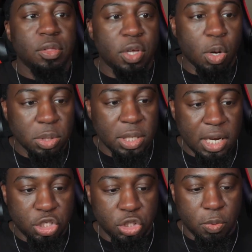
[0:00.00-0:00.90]
The only
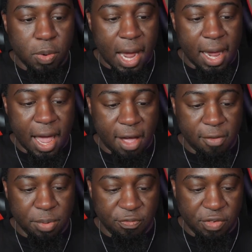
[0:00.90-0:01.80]
issue I have
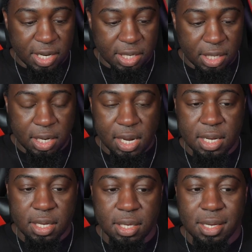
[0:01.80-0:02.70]
been facing
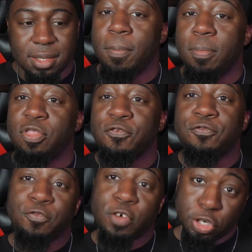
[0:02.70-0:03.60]
is it's the
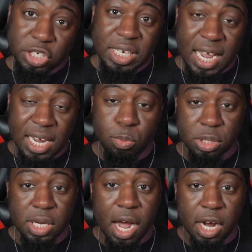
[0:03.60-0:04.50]
first day it was
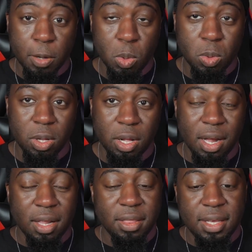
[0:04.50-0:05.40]
dockable.
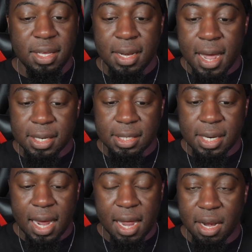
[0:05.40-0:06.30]
The next
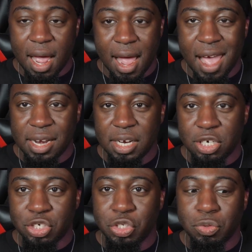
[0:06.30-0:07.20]
day I had
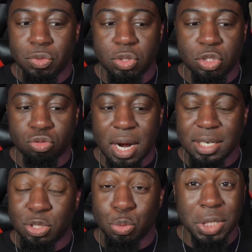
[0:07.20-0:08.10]
issues trying
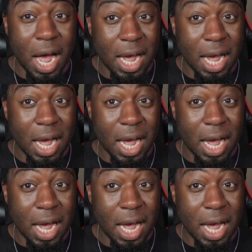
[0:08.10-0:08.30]
to dock